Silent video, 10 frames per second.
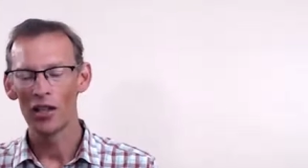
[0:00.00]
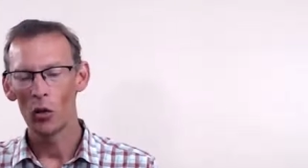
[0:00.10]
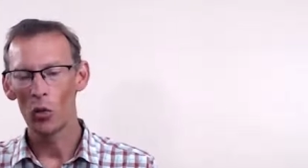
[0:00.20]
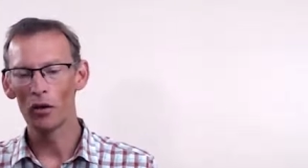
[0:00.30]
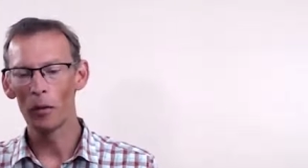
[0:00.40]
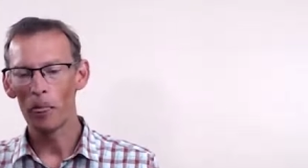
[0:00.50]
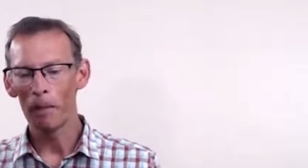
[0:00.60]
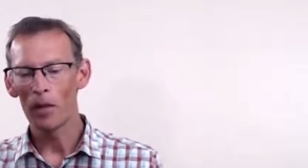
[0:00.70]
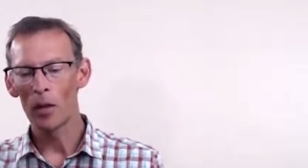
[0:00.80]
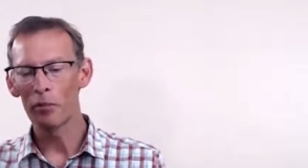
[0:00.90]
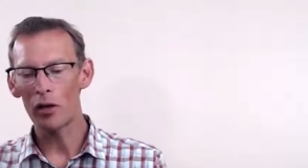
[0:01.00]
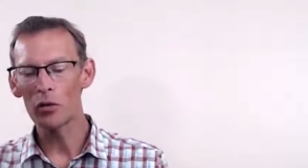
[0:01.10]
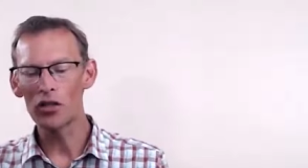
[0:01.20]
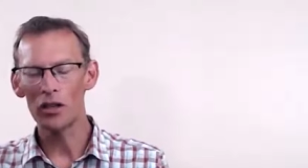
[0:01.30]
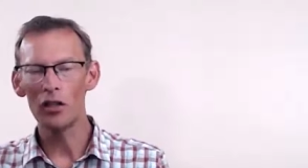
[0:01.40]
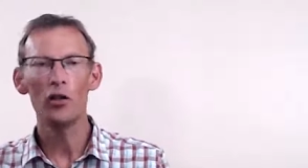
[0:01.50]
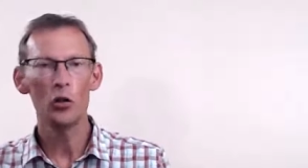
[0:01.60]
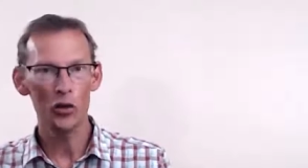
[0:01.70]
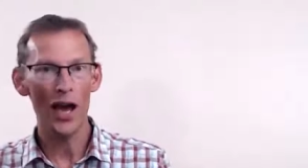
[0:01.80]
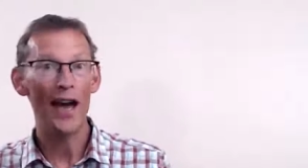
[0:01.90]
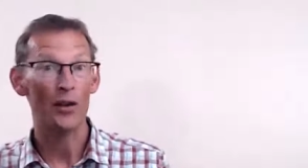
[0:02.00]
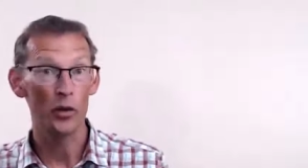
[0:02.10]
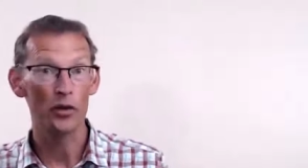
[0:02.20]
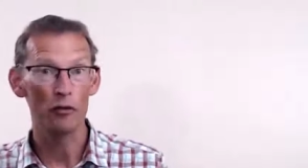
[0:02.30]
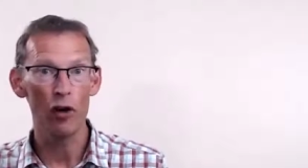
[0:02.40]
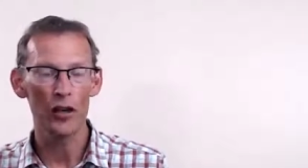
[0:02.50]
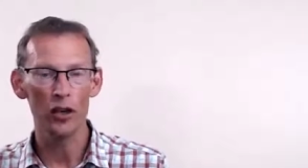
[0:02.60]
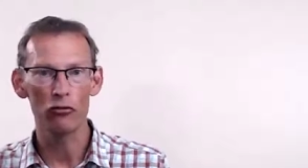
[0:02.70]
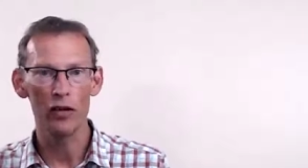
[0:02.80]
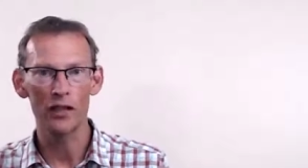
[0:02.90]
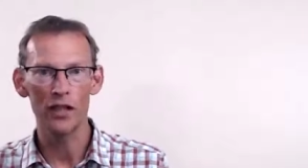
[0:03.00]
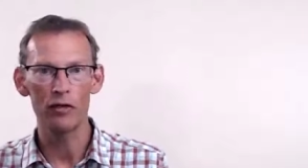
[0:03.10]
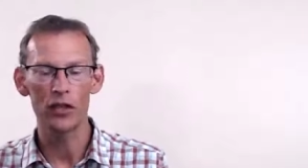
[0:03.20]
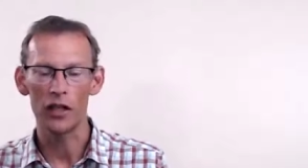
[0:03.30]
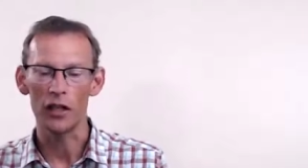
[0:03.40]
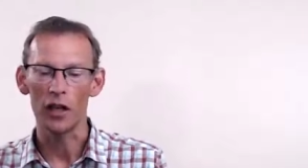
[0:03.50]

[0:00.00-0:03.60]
Well, the process you can with the right creativity.